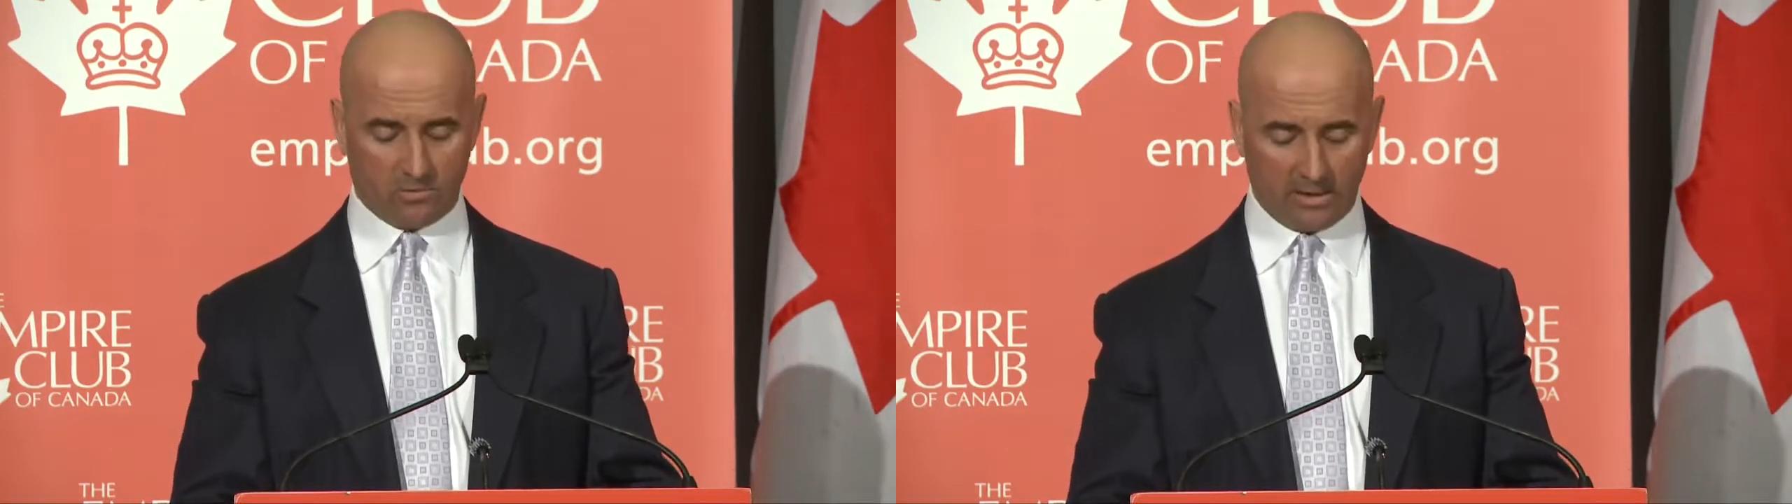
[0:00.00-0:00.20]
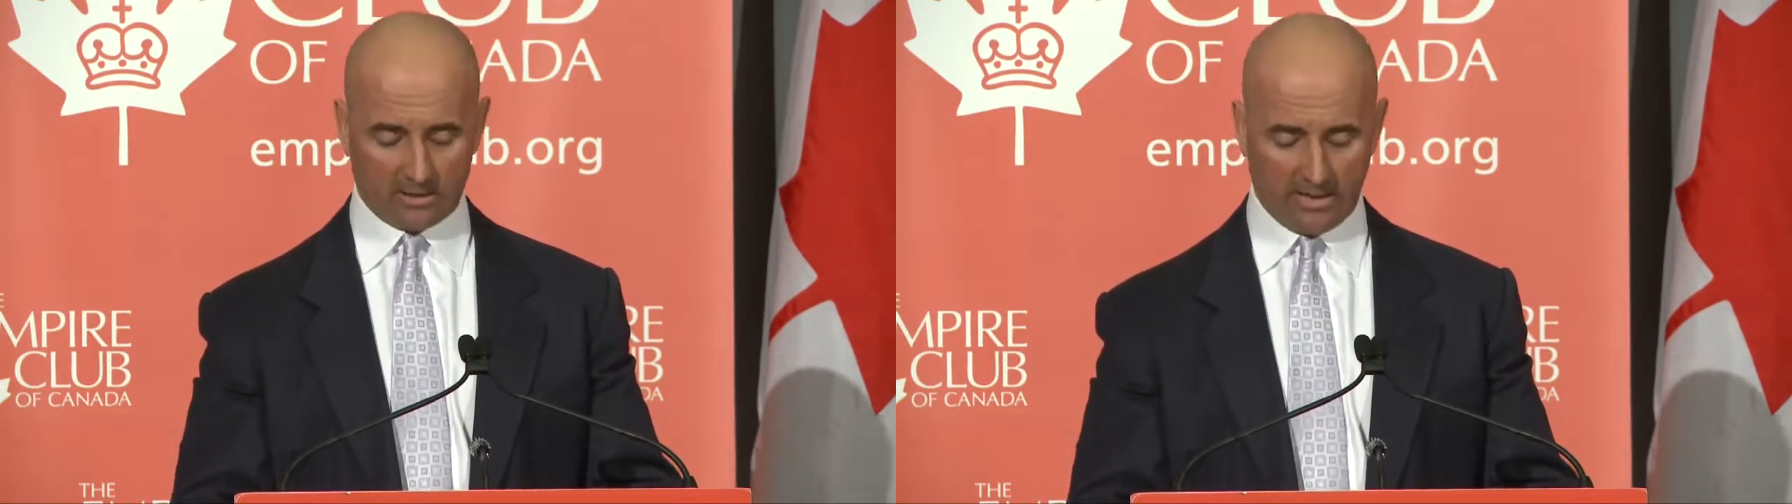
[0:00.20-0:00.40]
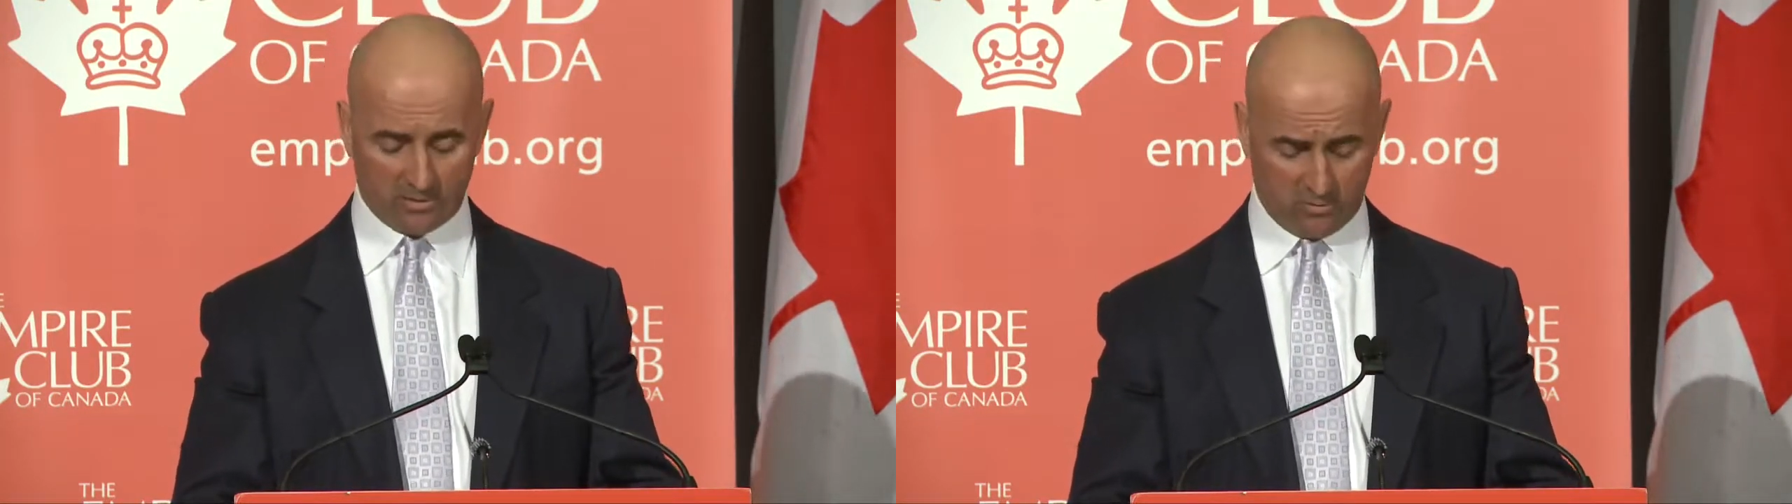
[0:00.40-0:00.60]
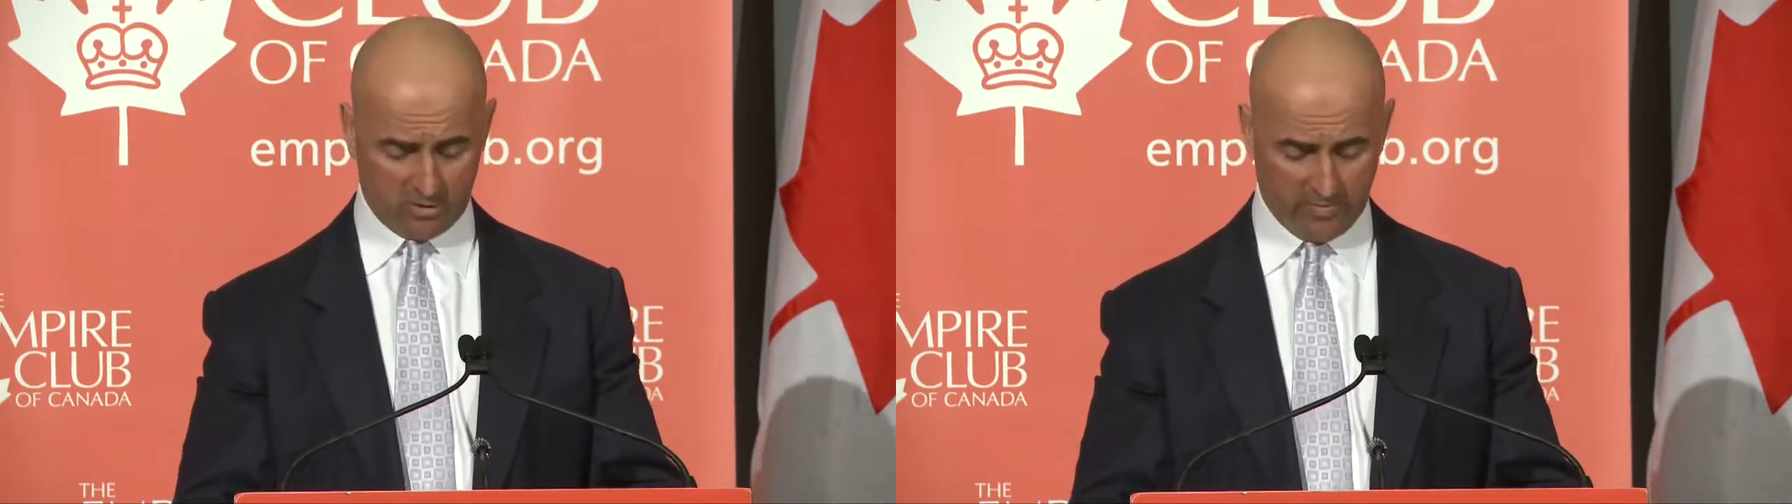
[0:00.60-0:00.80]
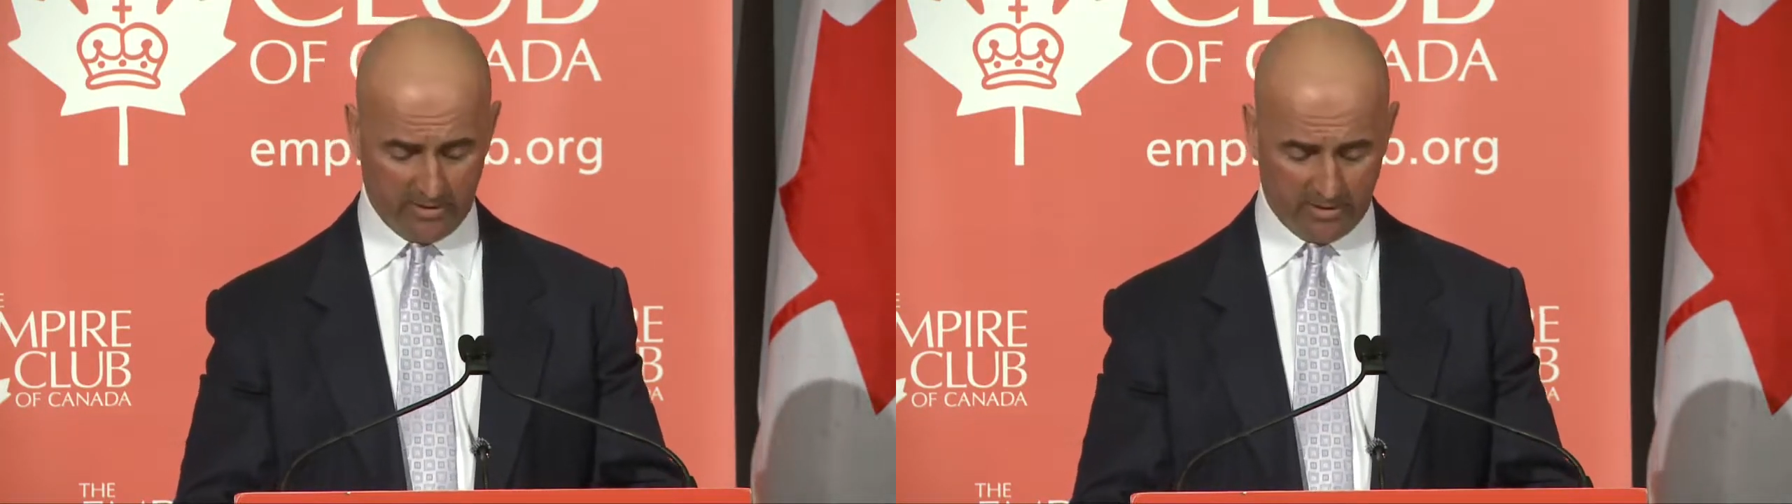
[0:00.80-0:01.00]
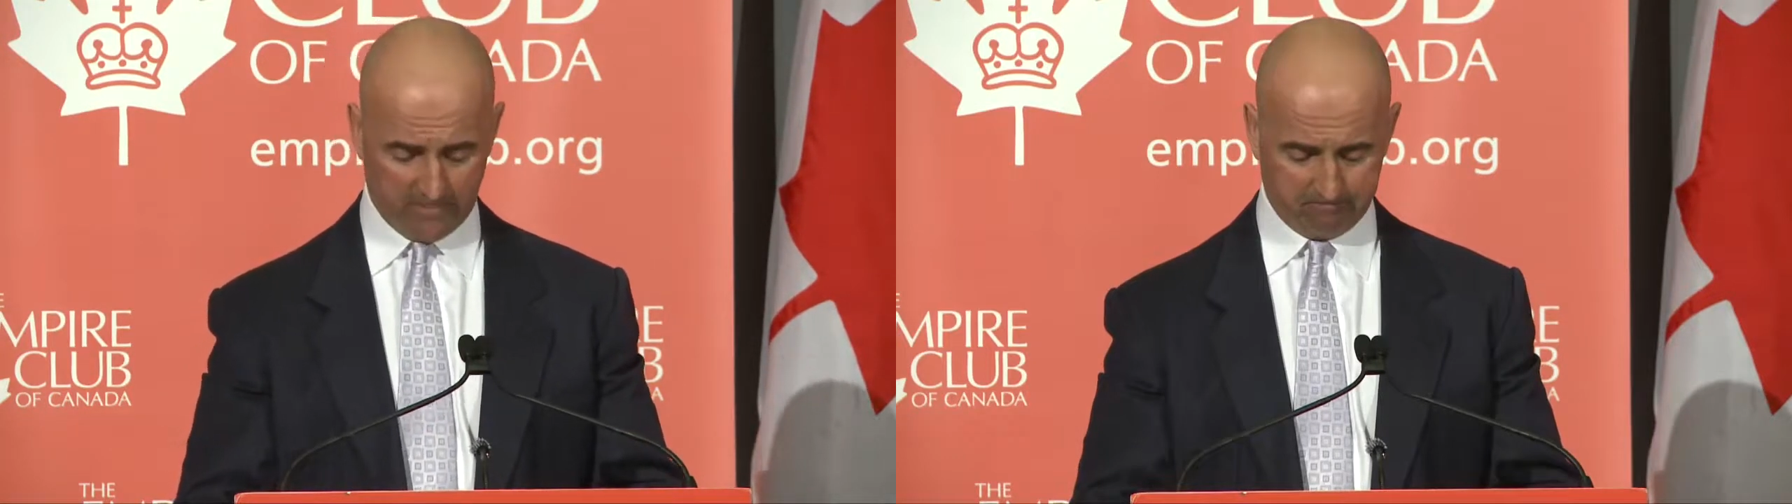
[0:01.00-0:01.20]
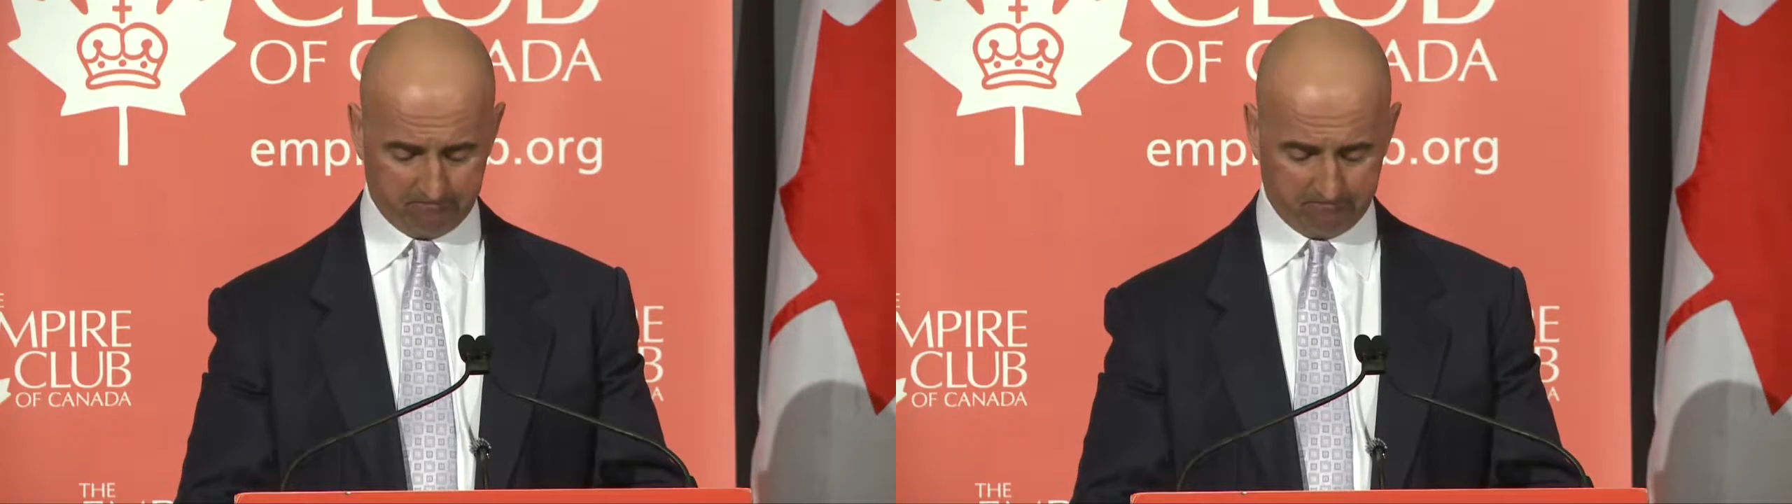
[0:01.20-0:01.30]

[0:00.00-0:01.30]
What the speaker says: as we speak.